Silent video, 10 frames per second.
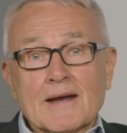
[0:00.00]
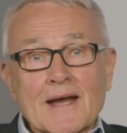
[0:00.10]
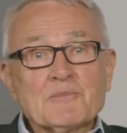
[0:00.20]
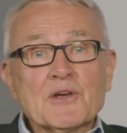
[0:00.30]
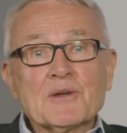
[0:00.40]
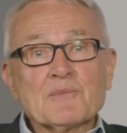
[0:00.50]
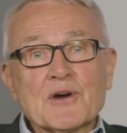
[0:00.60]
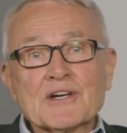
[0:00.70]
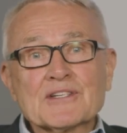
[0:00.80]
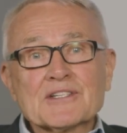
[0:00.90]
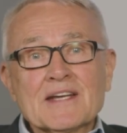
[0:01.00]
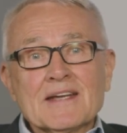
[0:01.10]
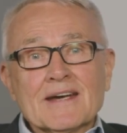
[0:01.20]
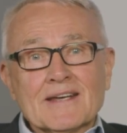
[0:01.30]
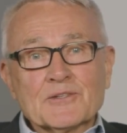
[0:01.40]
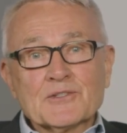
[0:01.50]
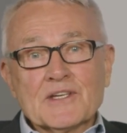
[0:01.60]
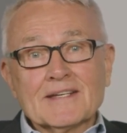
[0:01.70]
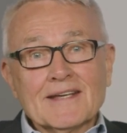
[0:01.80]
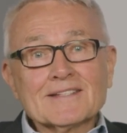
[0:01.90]
I'm Garry Barnes, and I'll
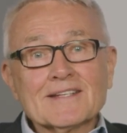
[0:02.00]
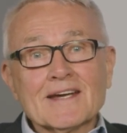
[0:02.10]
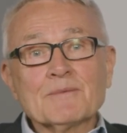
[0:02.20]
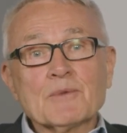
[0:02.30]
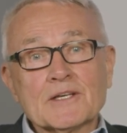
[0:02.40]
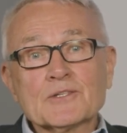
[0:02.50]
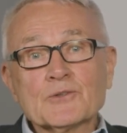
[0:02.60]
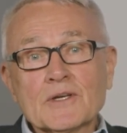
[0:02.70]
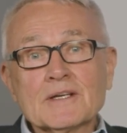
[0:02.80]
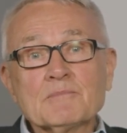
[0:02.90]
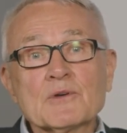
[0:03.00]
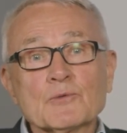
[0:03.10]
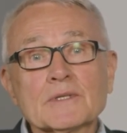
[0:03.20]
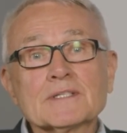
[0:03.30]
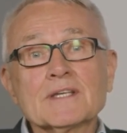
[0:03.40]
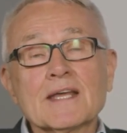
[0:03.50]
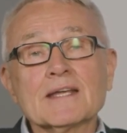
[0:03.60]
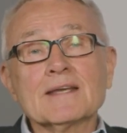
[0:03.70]
see you next time on Stringham Real Estate